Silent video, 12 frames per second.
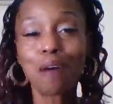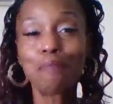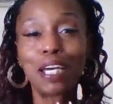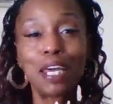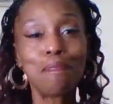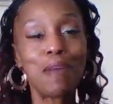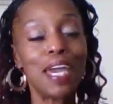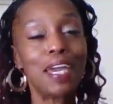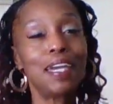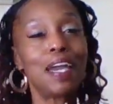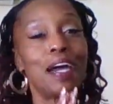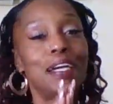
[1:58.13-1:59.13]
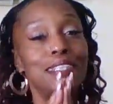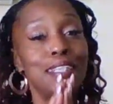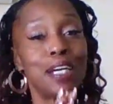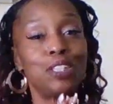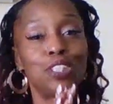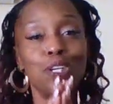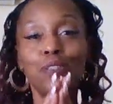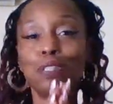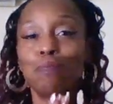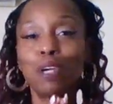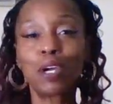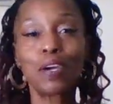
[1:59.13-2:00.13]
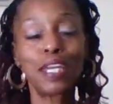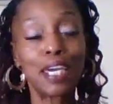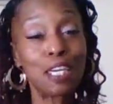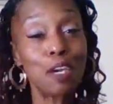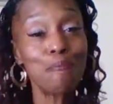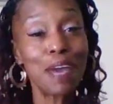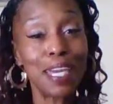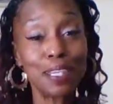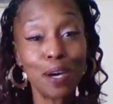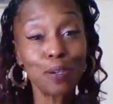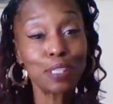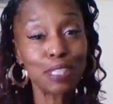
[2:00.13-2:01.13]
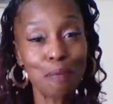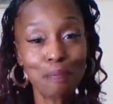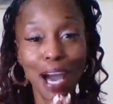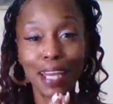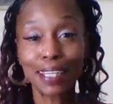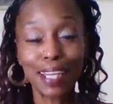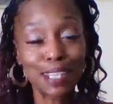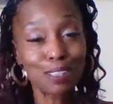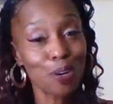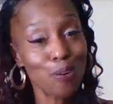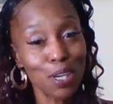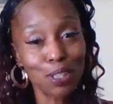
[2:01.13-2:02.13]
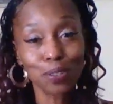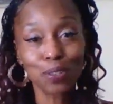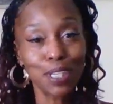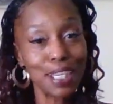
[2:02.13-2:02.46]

but it may touch your spirit, and you may know somebody that's going through